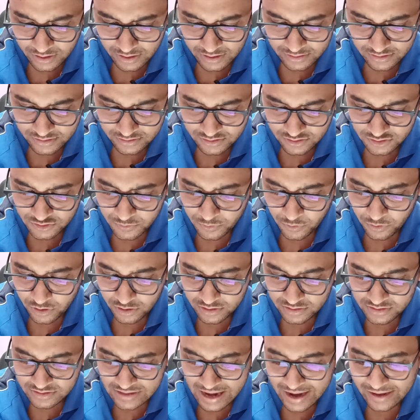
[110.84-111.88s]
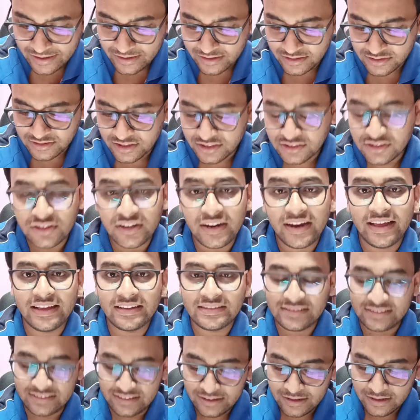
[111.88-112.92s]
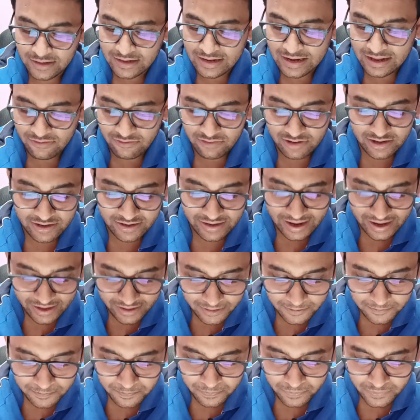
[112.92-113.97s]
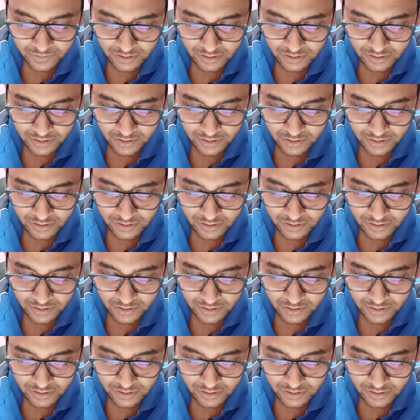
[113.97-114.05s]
This is for scientist engineer SC level 10